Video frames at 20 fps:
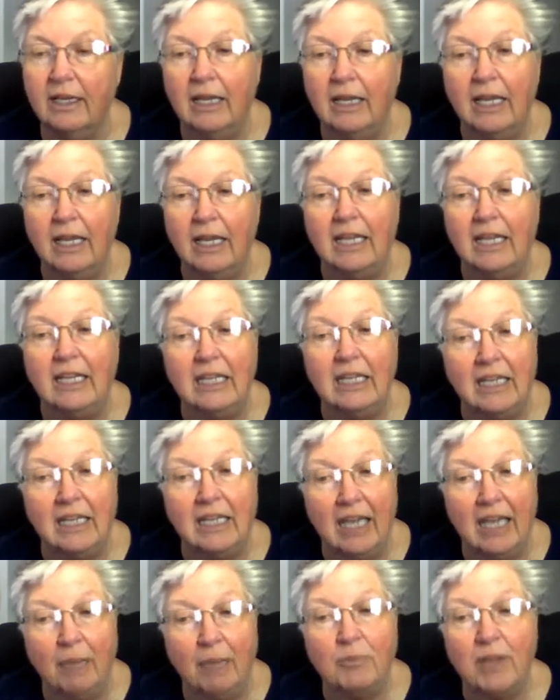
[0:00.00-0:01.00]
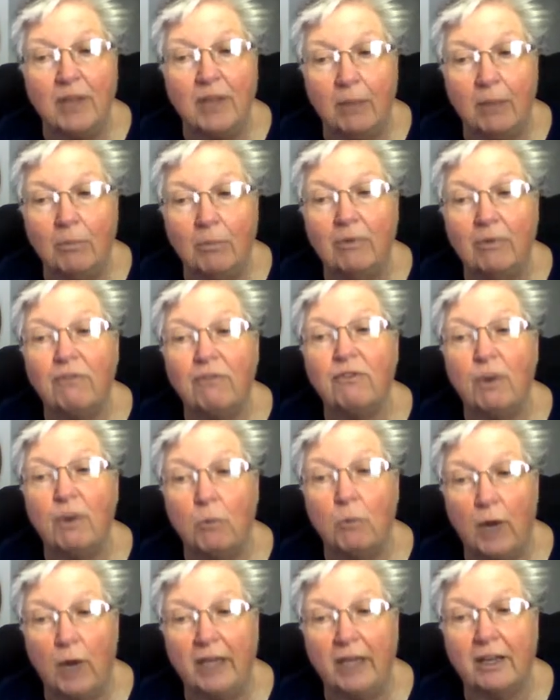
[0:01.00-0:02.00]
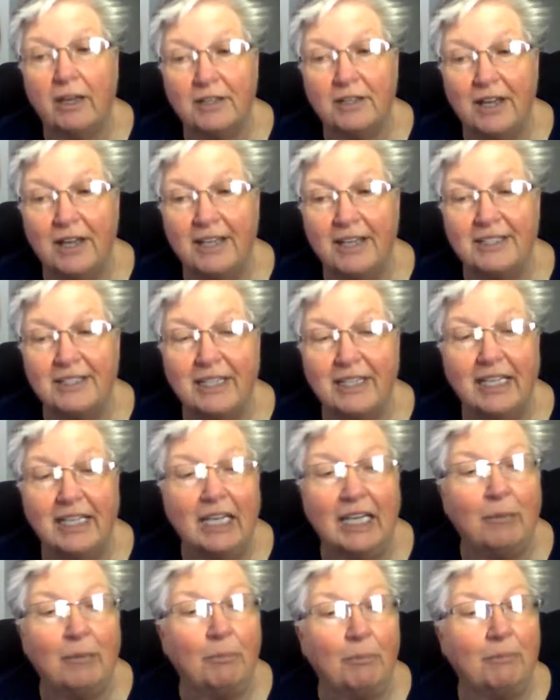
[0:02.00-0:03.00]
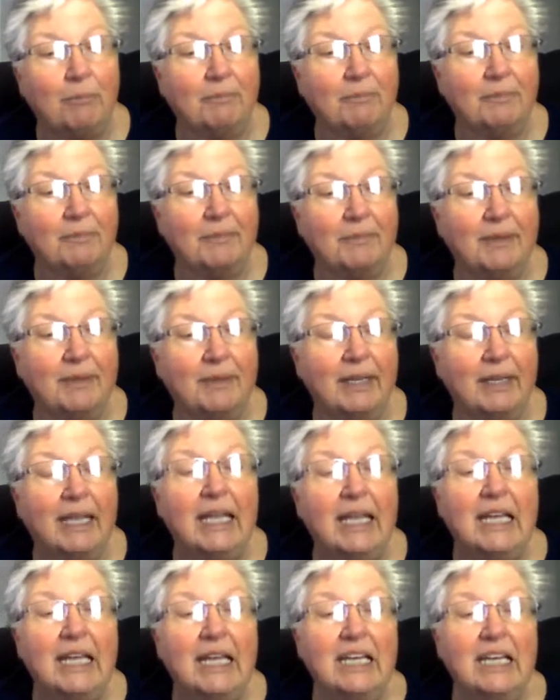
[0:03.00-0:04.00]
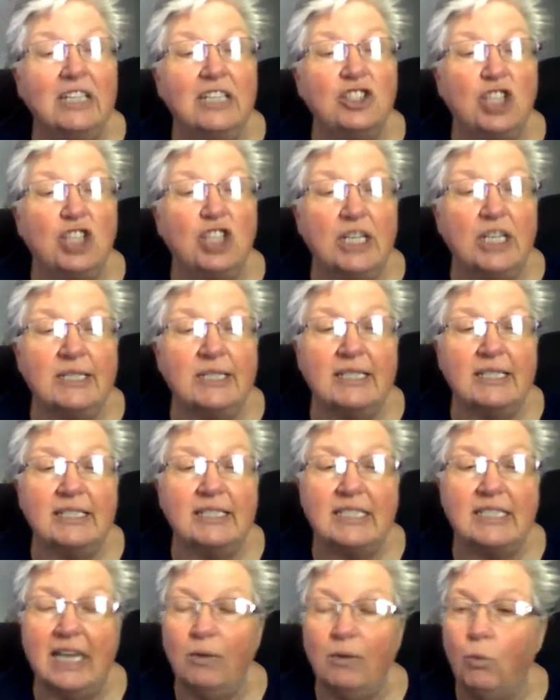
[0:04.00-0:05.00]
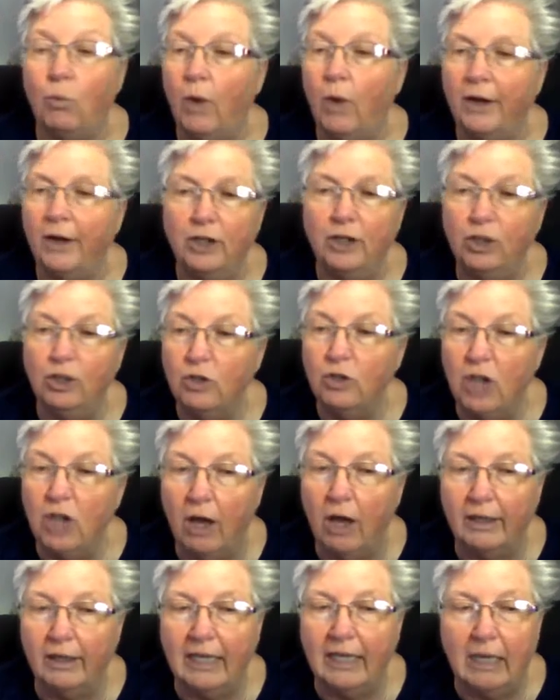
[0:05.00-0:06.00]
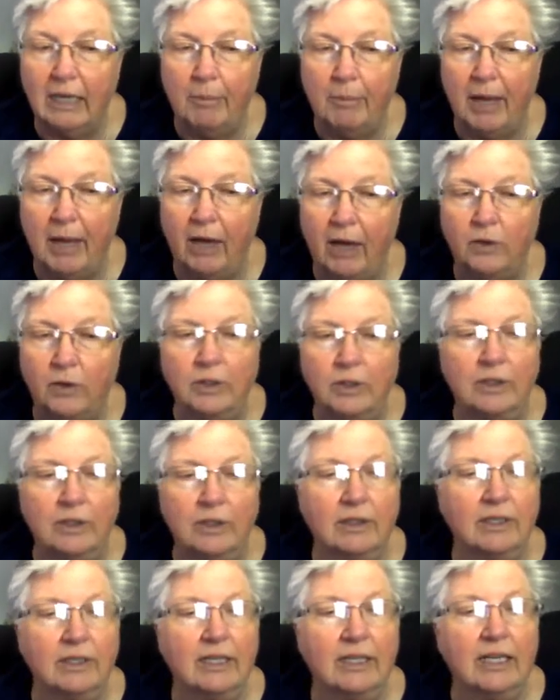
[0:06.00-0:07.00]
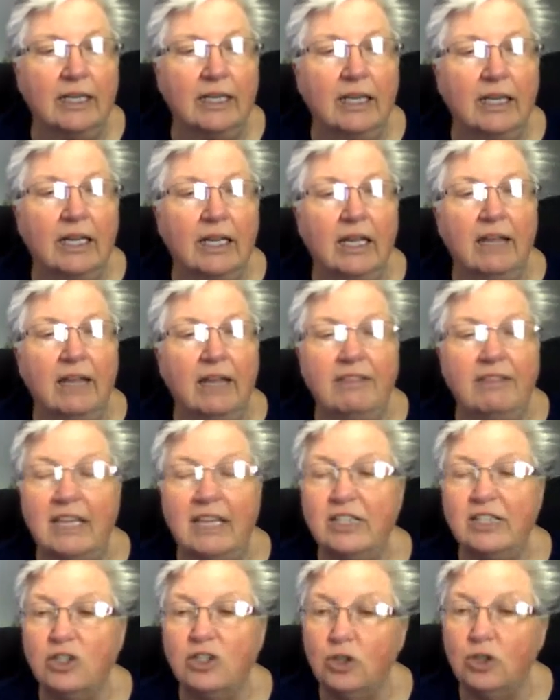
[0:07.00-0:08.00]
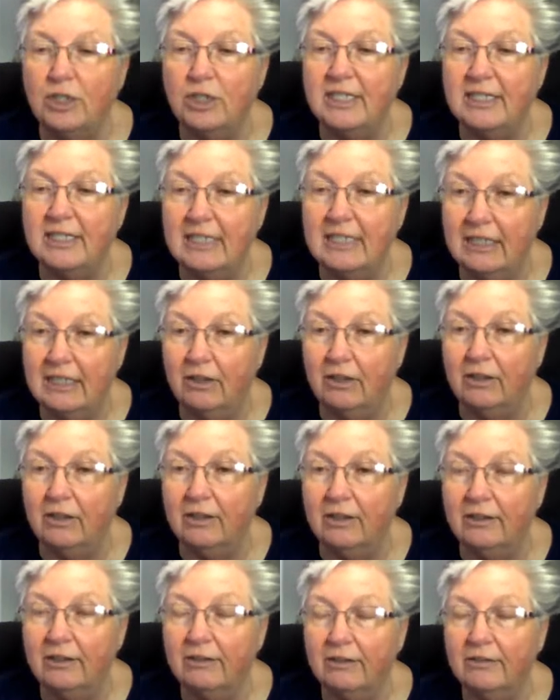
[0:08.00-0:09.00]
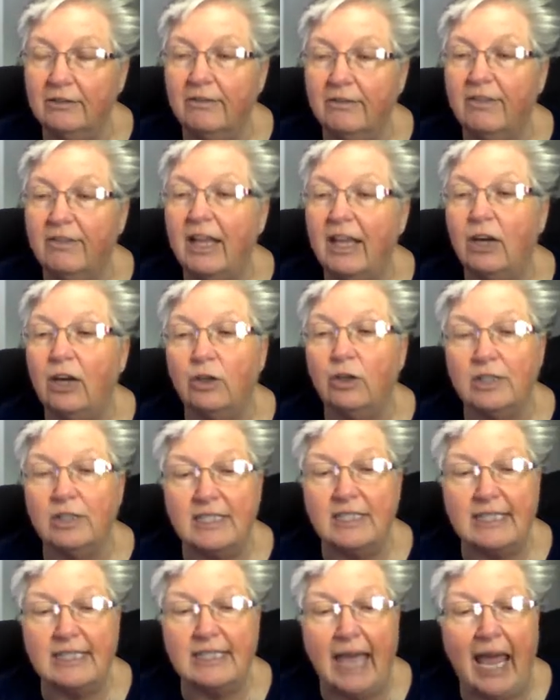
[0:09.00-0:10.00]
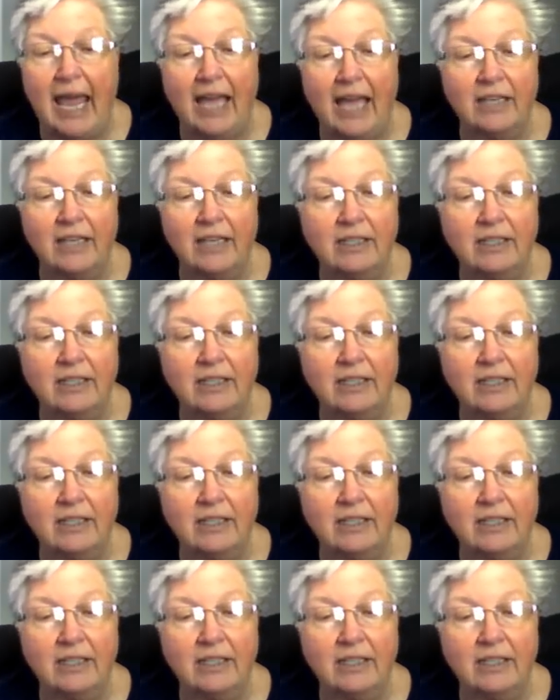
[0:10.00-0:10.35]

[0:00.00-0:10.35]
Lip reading: He kept them from recognizing him. Jesus said, "What are you talking about?" They stood still. They looked sad.